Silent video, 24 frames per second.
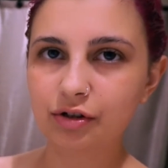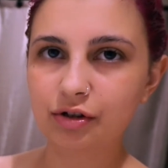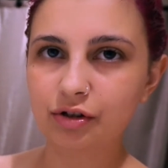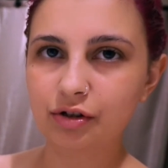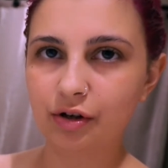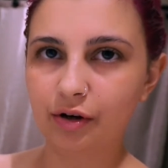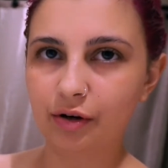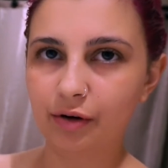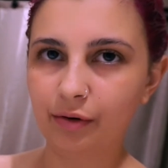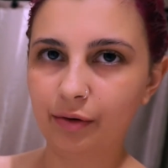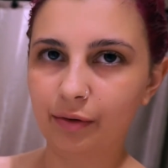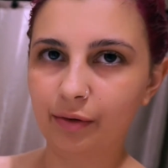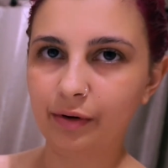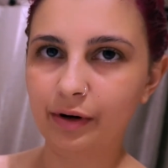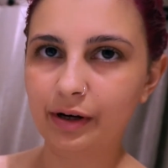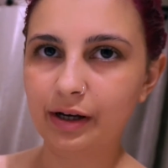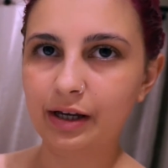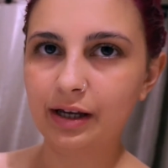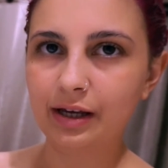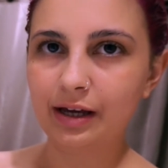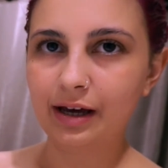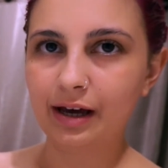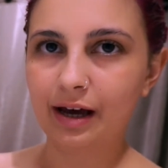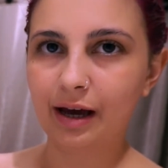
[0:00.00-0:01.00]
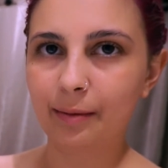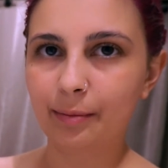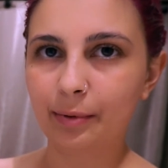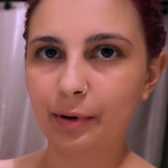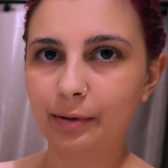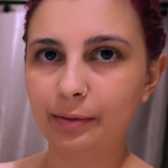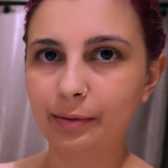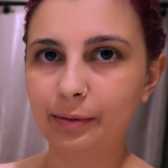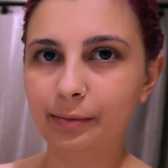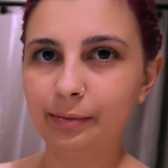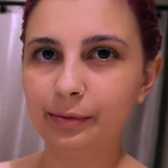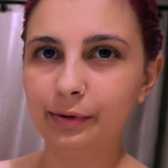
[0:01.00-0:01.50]
So I
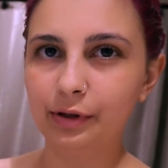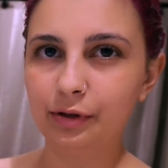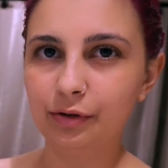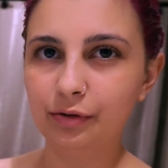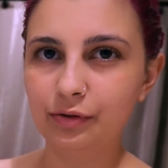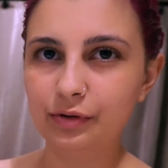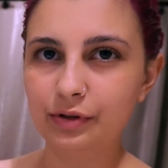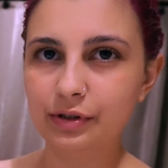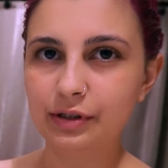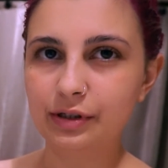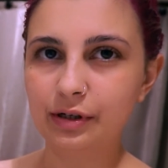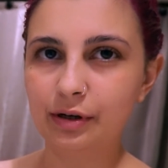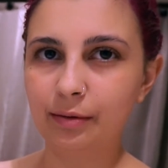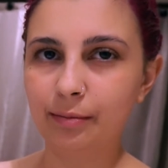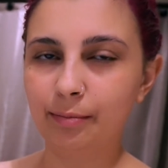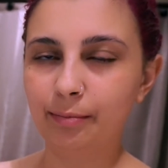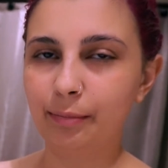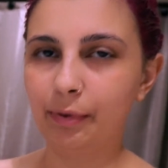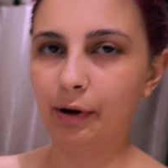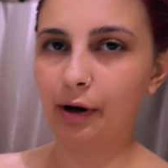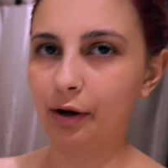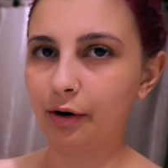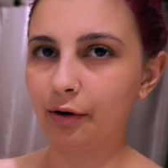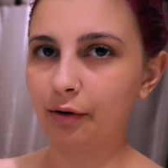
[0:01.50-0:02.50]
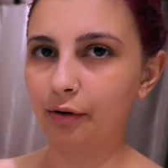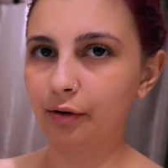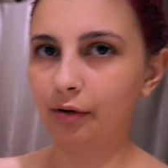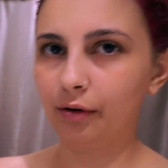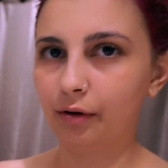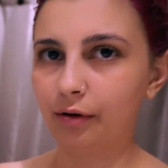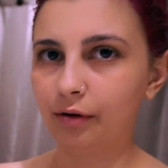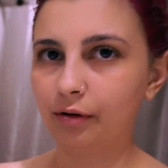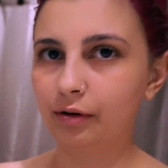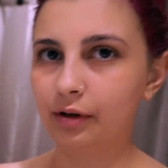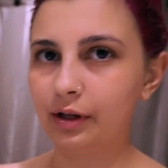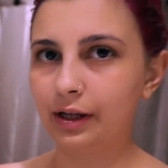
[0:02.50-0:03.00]
probably used a
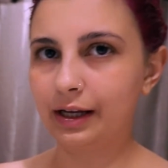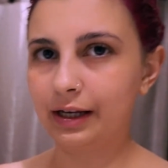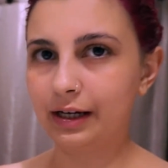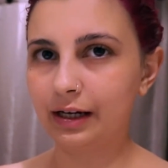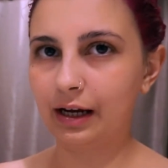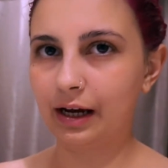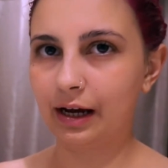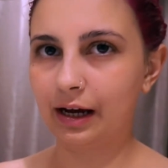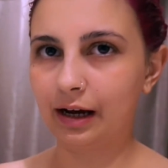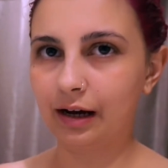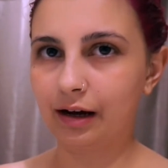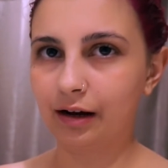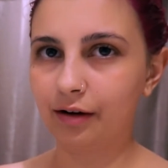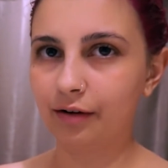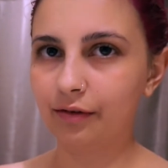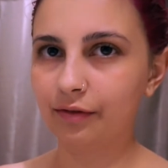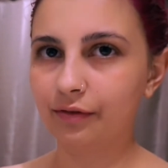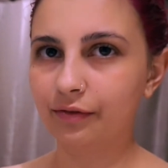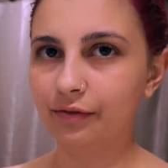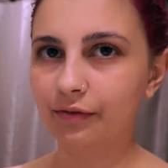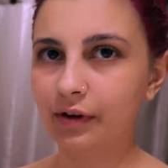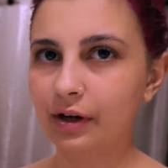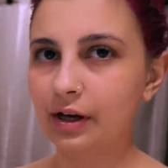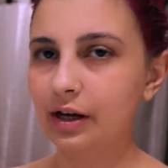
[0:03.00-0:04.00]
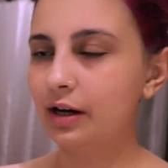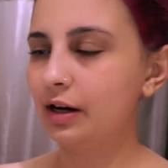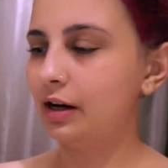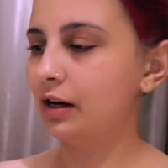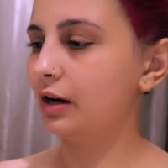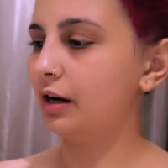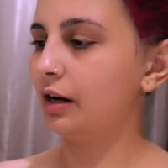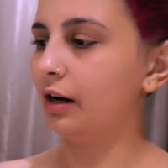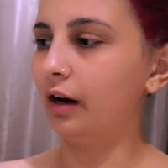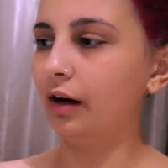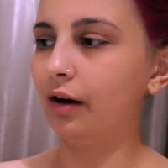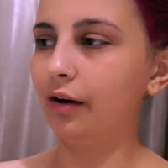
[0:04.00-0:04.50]
bottle and a half
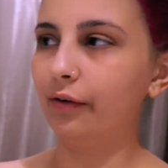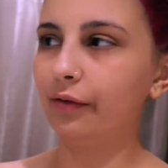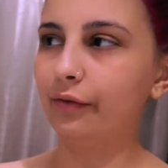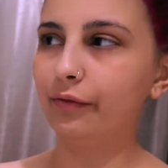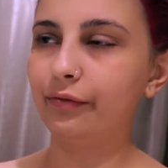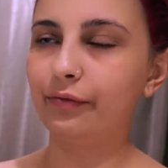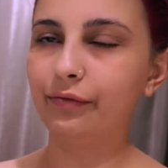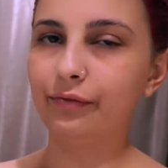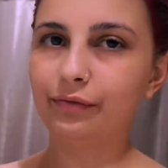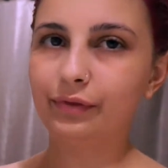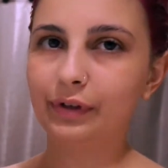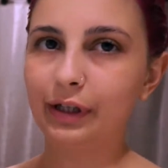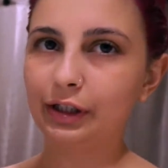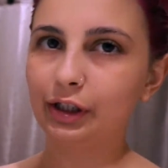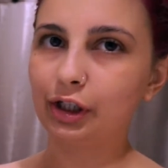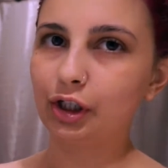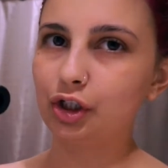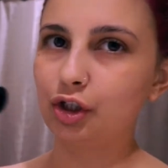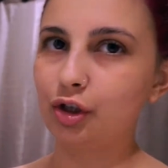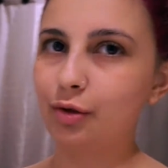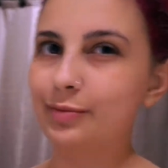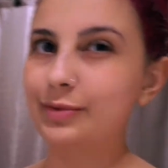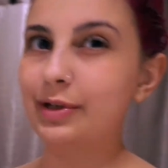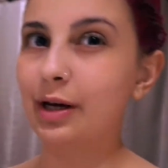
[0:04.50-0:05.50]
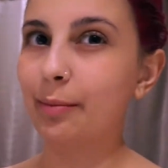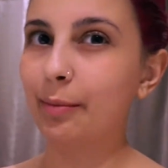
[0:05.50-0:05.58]
of like the tubes.